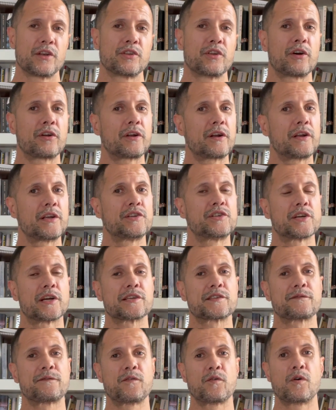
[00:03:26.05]
not only
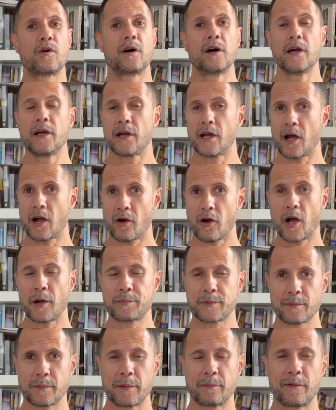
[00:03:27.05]
just for our
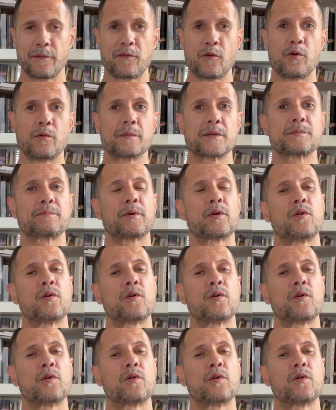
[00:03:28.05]
optimum performance,